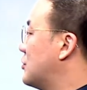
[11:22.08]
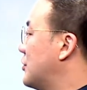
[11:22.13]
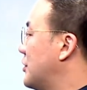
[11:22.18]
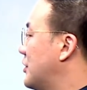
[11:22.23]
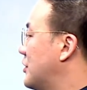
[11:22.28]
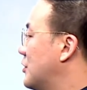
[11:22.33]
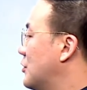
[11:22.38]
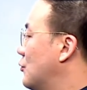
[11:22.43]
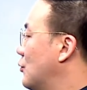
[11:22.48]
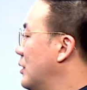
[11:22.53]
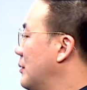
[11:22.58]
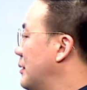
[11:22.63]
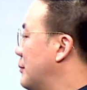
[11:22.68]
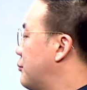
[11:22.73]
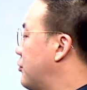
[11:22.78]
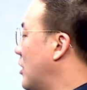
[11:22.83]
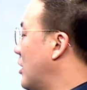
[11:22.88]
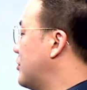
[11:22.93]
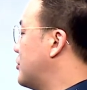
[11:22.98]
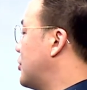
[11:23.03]
to you, will be
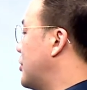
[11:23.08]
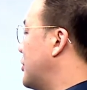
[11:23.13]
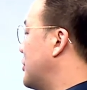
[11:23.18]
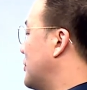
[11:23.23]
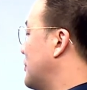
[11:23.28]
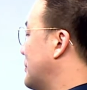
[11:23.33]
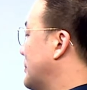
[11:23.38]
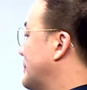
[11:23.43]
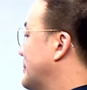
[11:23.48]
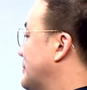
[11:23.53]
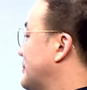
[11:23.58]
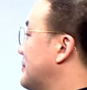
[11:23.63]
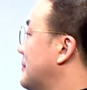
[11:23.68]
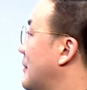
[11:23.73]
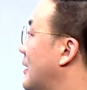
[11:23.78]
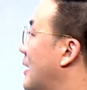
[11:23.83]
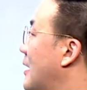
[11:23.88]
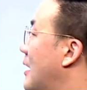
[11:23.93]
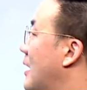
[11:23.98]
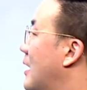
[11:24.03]
brought to you.
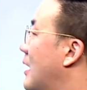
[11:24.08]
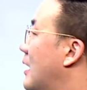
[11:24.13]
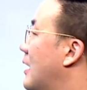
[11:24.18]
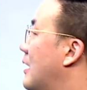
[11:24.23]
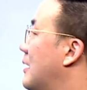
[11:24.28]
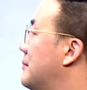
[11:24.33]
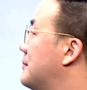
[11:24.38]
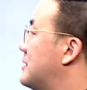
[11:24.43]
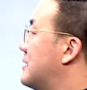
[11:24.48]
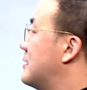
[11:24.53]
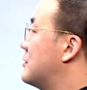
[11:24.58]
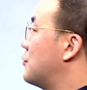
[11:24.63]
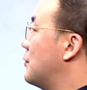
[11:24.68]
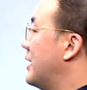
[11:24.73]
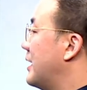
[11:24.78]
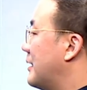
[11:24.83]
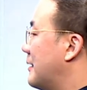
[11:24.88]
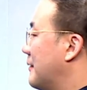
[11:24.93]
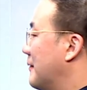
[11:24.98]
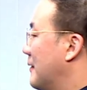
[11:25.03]
Since
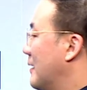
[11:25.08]
when?